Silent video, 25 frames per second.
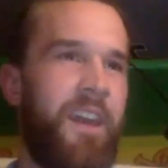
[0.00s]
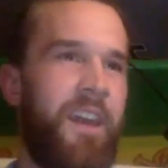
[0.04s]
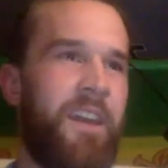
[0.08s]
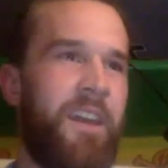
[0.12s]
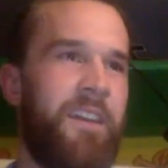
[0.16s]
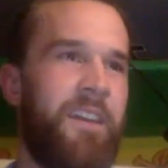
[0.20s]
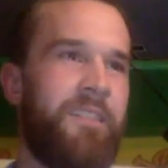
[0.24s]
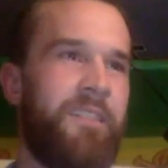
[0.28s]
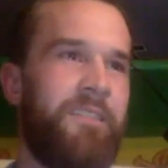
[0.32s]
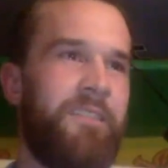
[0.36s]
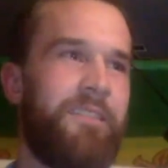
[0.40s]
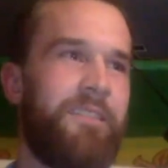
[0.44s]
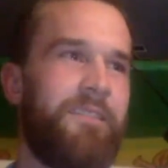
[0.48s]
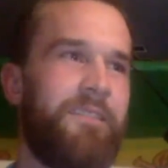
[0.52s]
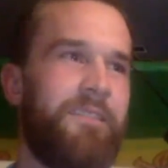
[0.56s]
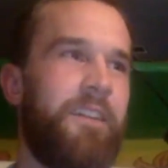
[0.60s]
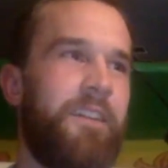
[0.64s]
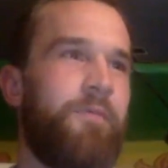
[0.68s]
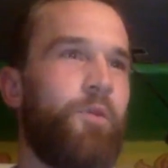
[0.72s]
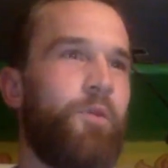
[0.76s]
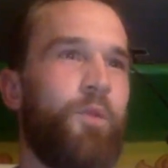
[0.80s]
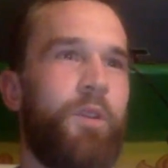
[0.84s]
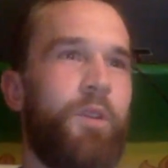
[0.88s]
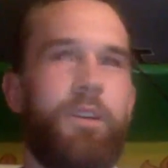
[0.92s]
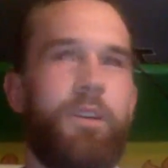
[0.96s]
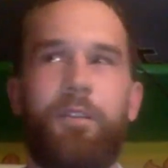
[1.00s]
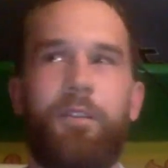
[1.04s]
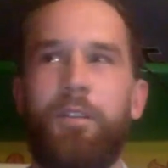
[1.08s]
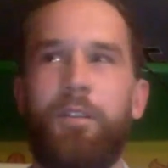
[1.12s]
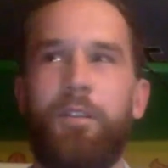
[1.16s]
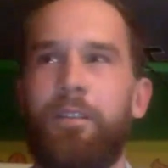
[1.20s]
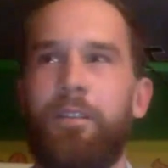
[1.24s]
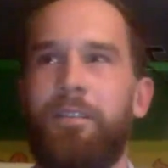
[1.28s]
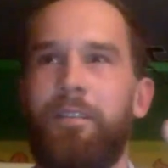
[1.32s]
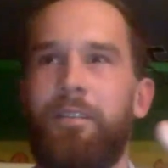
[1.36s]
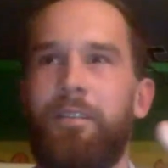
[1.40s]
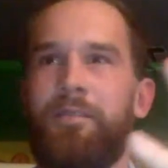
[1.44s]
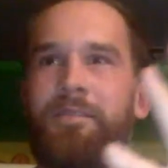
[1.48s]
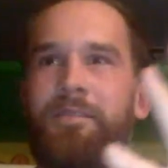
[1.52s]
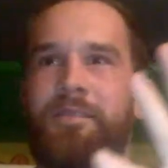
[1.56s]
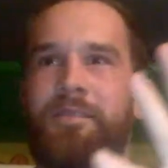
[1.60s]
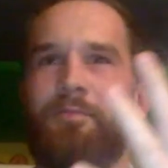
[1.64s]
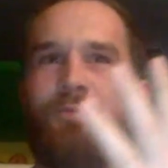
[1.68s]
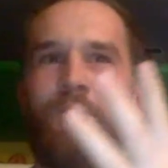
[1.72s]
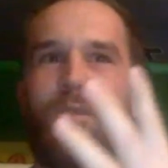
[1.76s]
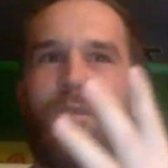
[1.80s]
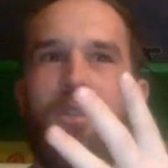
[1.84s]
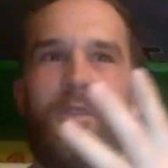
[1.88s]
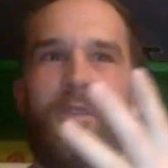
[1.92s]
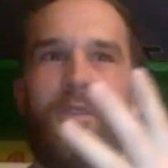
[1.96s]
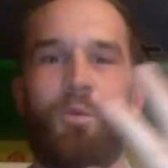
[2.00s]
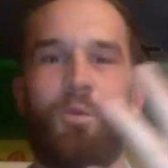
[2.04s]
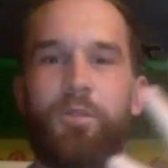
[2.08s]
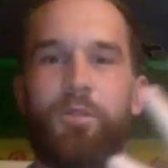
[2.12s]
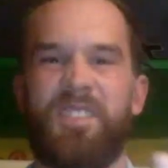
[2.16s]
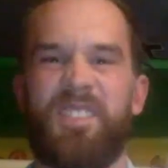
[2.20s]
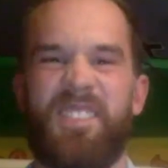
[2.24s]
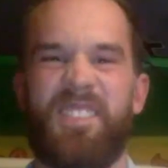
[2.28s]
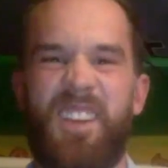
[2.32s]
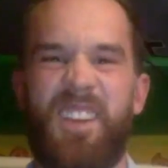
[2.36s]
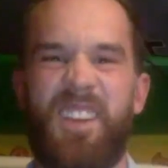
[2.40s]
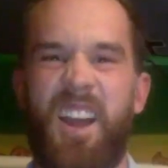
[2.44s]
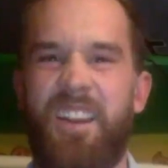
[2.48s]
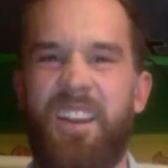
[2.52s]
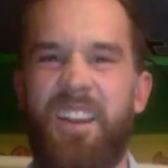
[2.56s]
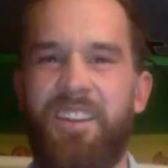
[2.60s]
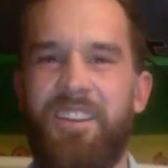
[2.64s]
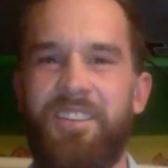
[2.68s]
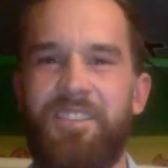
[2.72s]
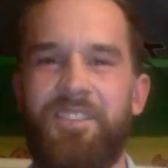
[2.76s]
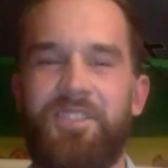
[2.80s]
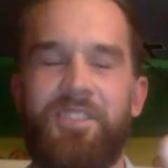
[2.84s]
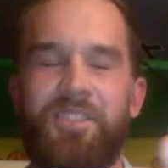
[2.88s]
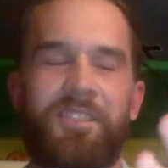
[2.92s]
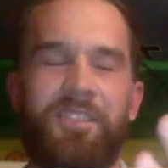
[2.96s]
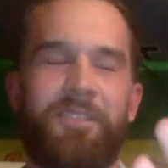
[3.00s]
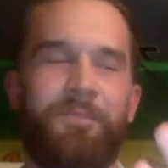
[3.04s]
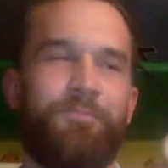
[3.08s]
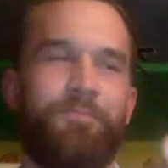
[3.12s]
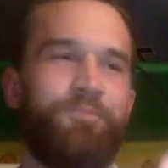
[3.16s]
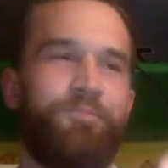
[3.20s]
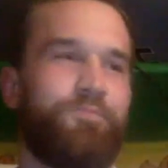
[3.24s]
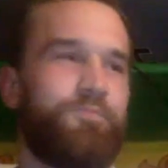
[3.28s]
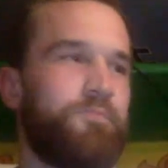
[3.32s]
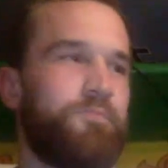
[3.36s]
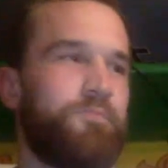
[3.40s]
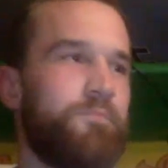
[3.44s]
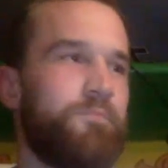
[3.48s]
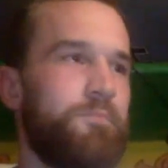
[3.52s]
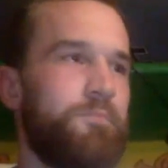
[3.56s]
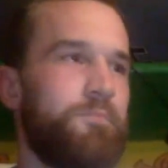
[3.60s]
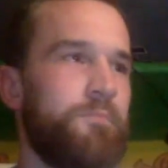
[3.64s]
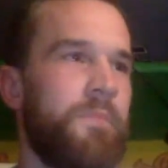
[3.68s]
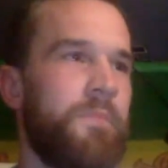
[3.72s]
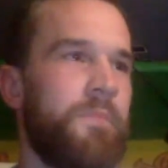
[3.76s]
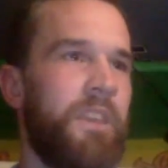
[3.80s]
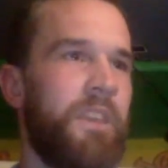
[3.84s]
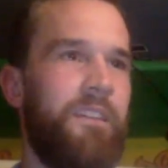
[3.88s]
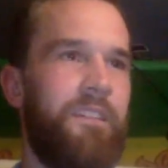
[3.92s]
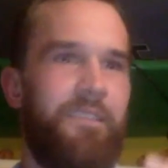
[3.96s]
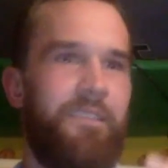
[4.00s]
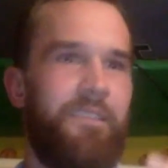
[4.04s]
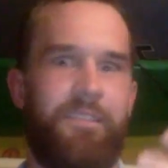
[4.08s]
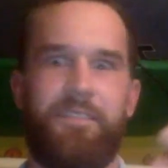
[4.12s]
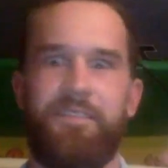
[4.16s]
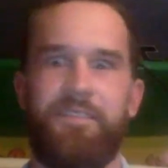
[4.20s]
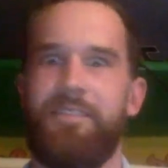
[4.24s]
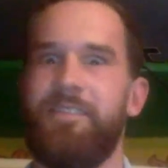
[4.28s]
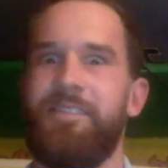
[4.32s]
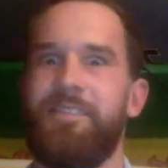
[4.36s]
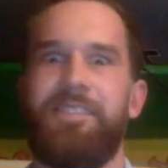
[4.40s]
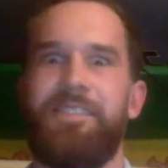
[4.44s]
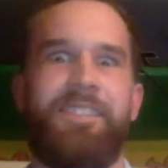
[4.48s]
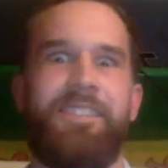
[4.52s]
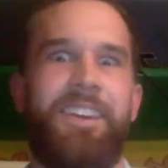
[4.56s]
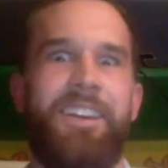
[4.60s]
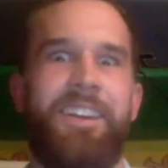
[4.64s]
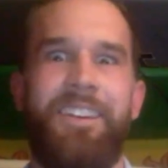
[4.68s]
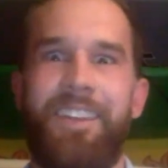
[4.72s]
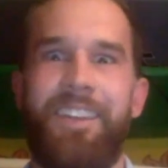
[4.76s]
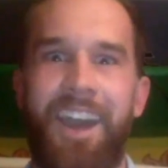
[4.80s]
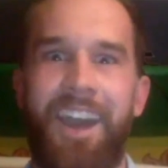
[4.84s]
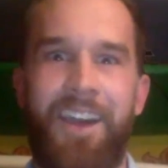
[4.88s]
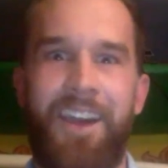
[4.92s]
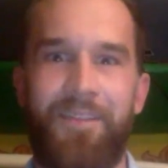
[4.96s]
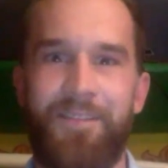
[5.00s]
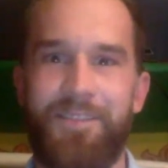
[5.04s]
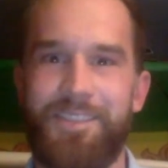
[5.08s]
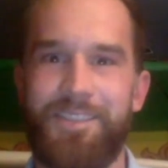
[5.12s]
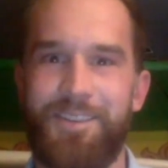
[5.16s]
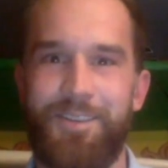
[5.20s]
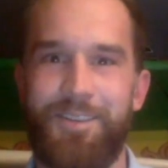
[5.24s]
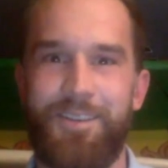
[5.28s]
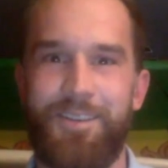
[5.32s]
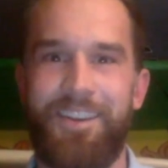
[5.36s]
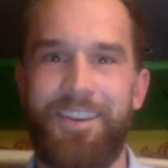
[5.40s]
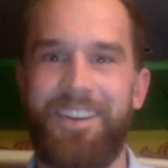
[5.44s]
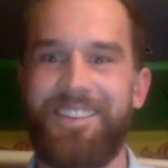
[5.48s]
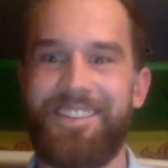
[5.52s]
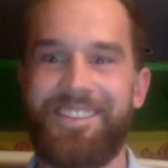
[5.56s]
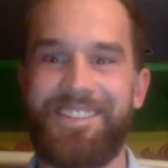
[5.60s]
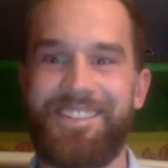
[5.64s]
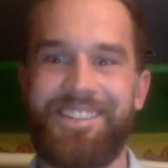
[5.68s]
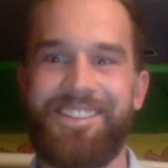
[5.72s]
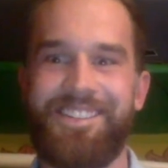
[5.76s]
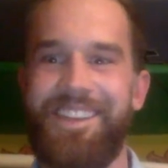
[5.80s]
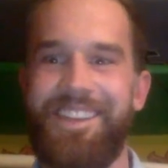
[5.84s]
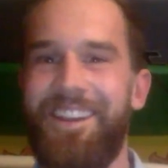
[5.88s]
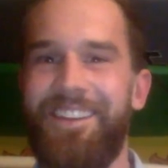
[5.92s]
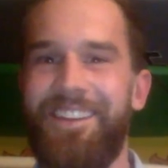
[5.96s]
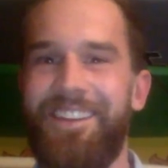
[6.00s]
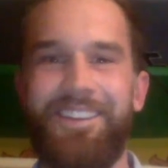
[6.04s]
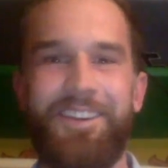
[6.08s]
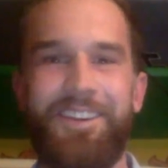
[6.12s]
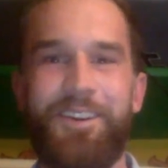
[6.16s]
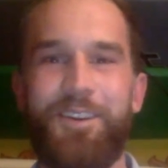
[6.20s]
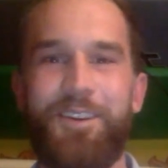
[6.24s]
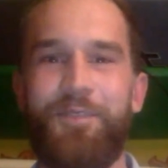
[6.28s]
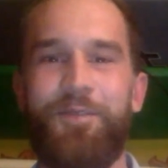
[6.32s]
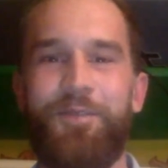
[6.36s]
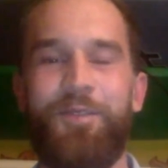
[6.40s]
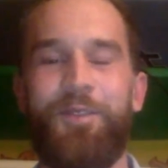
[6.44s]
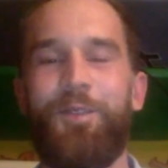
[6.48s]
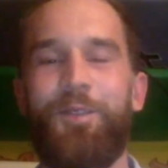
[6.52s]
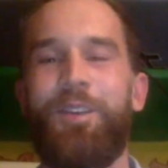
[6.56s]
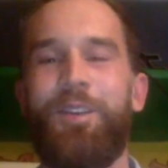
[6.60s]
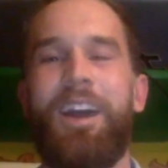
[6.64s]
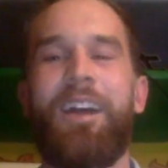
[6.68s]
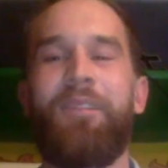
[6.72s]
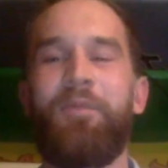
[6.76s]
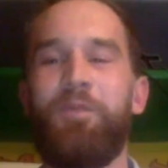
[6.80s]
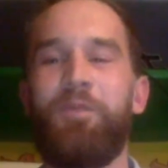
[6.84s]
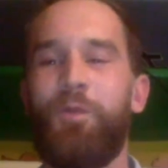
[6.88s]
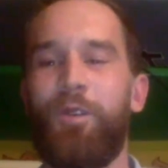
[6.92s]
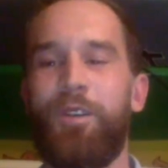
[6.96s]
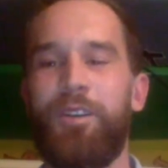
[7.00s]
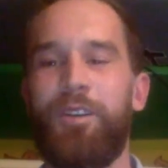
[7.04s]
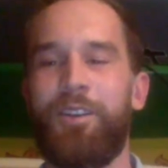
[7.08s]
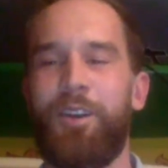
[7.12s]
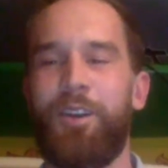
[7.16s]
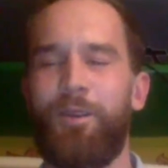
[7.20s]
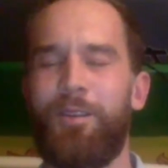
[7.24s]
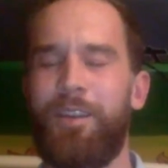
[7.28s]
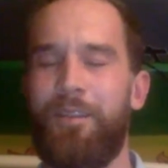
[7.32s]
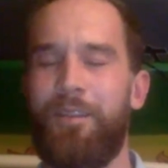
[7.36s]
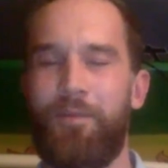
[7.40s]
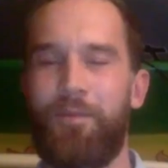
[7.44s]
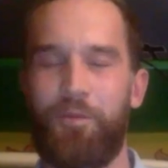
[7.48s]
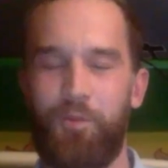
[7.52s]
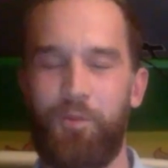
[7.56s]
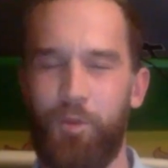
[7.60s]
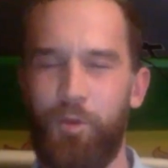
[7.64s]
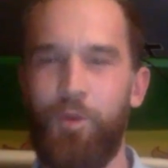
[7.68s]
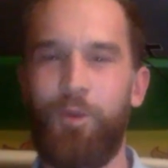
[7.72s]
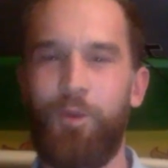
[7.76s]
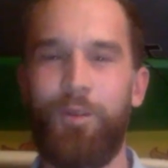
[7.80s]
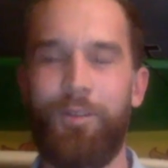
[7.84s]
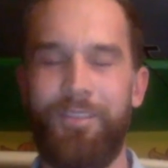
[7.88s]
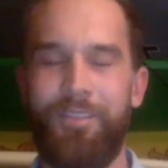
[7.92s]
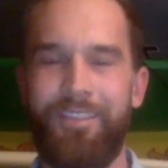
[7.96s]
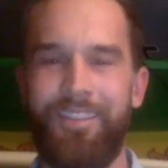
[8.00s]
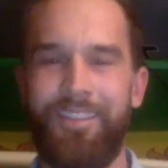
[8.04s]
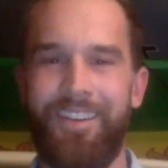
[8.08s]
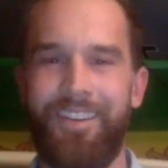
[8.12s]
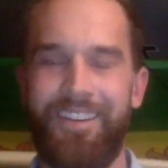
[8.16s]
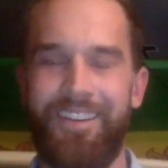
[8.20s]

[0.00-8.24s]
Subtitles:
and everywhere you look, there's really cool signage, and there's an insane cafeteria and insanely good food. Everywhere you go, they have a rule,